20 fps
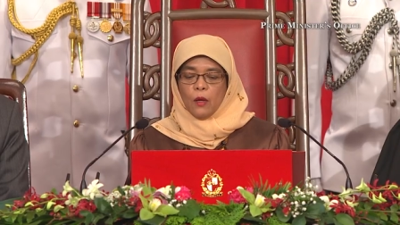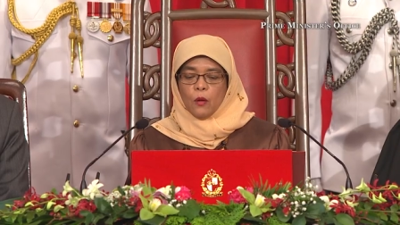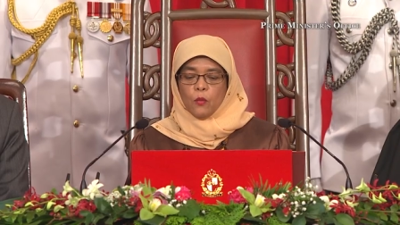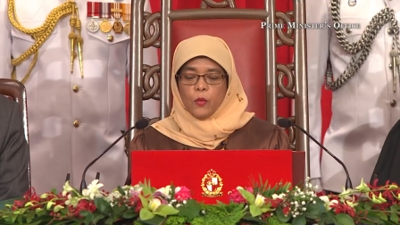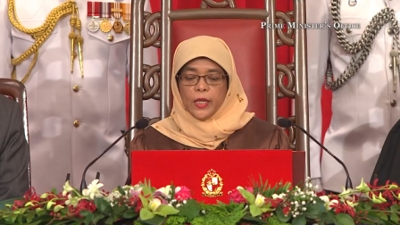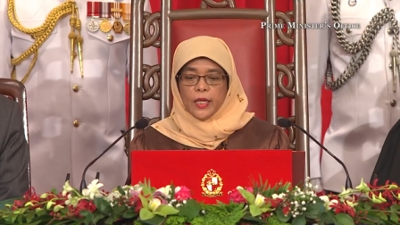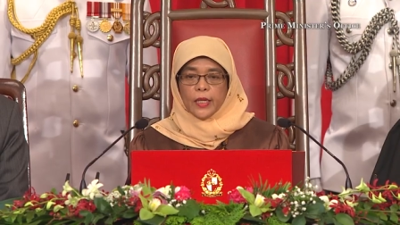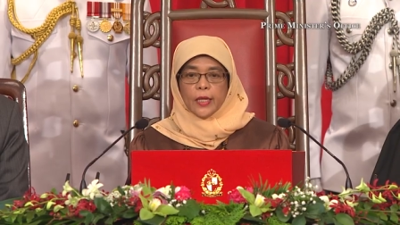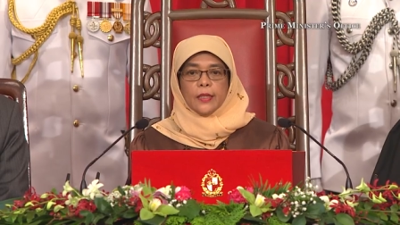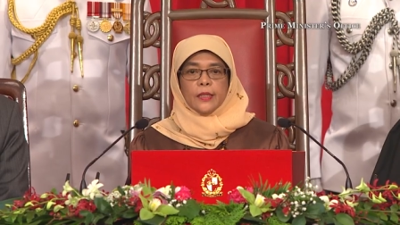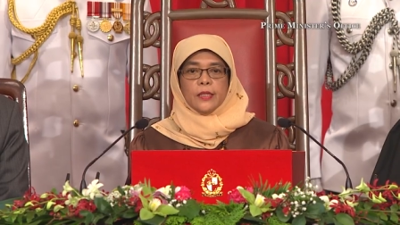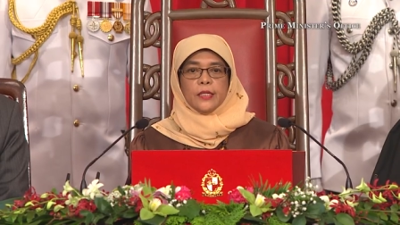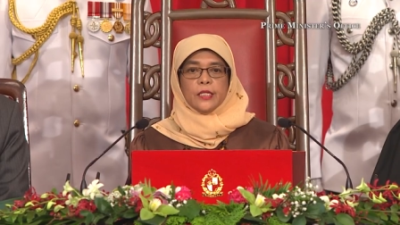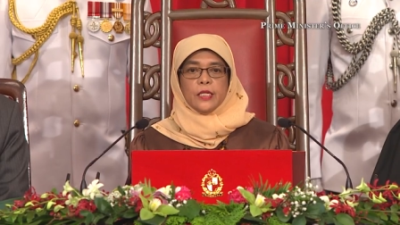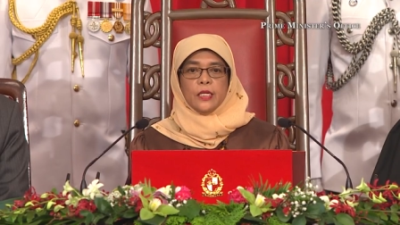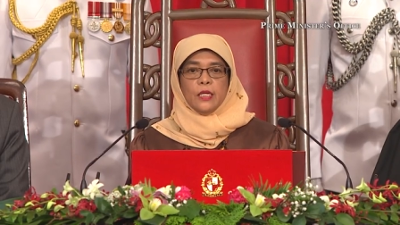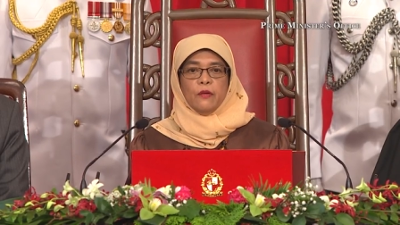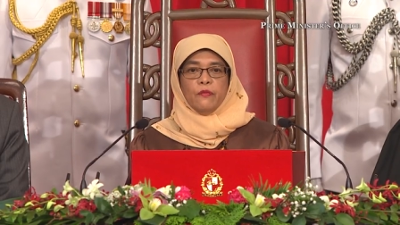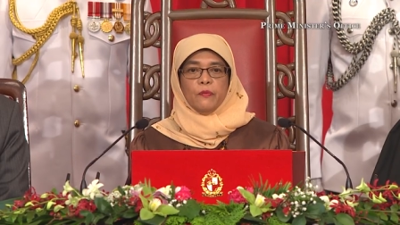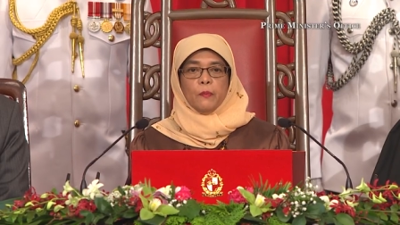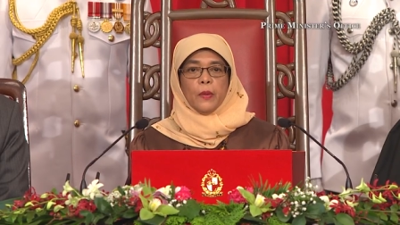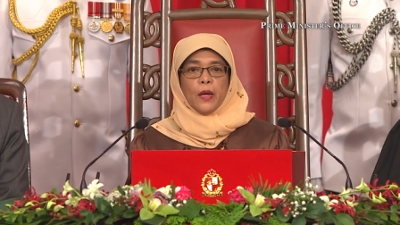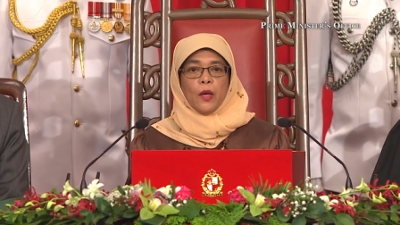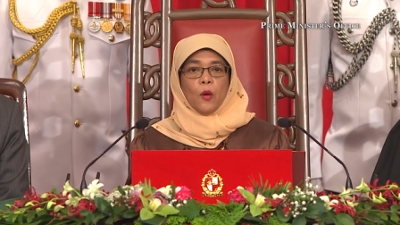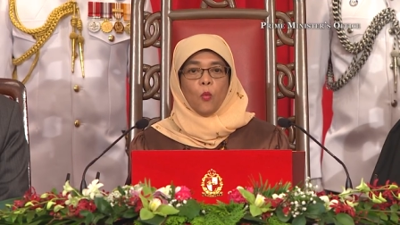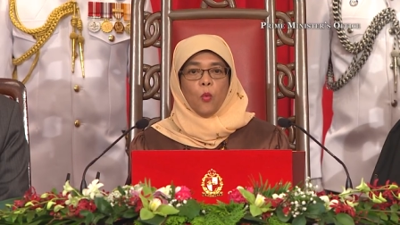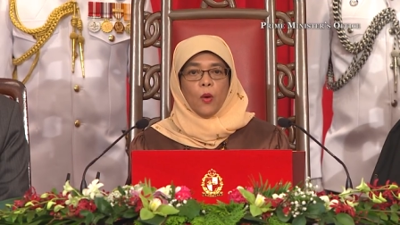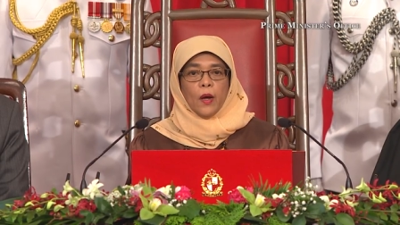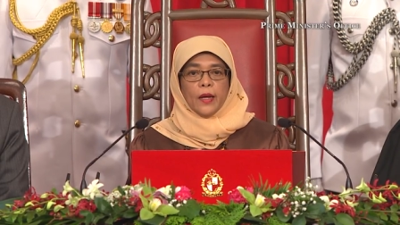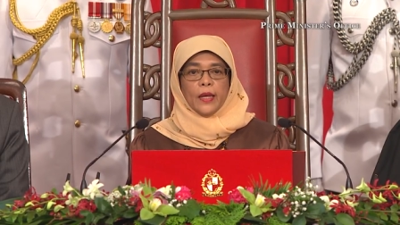we can achieve
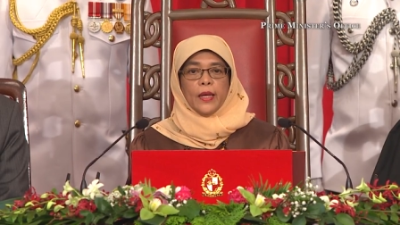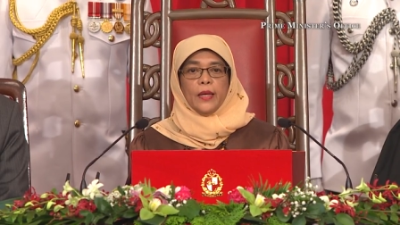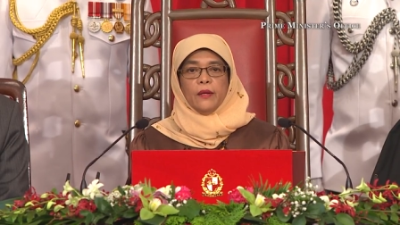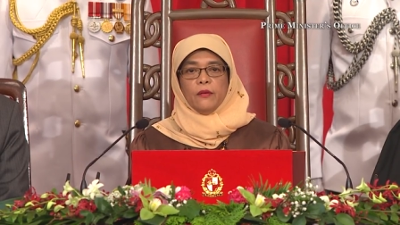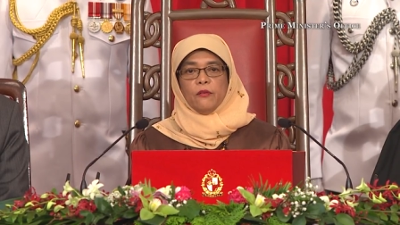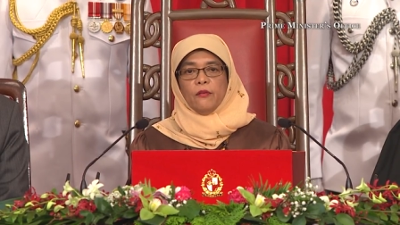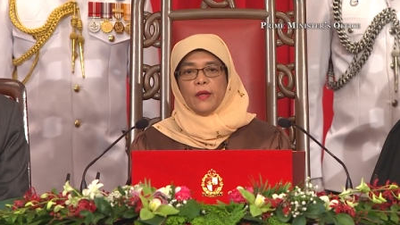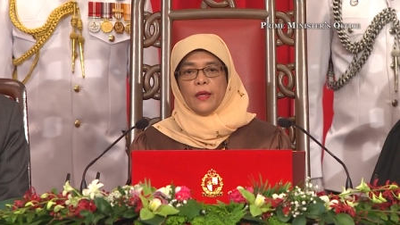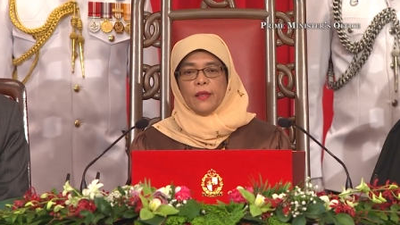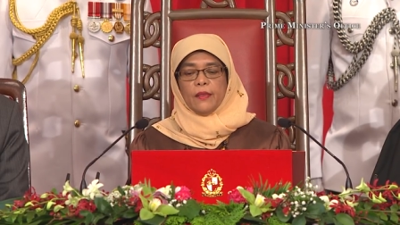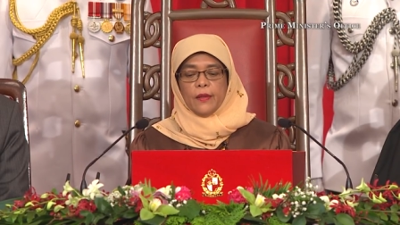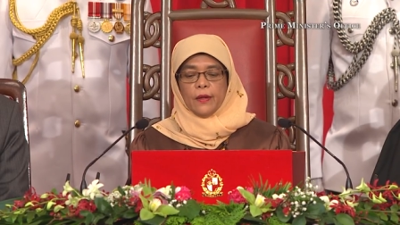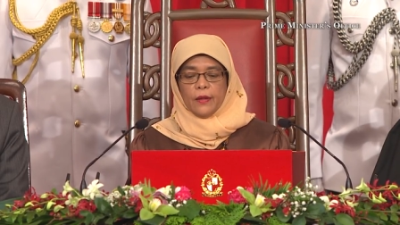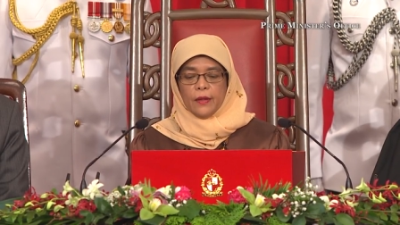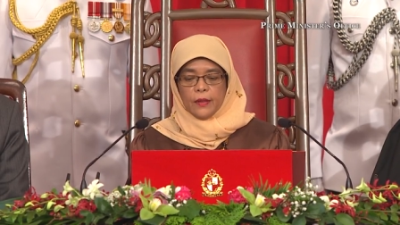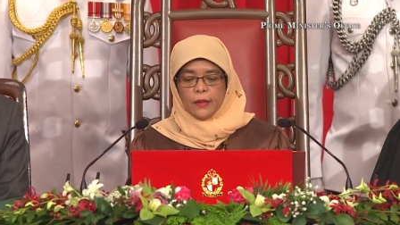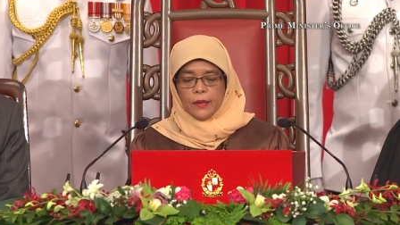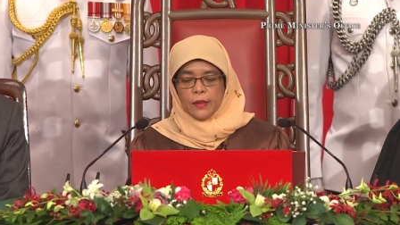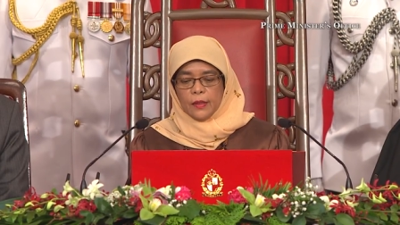by working together.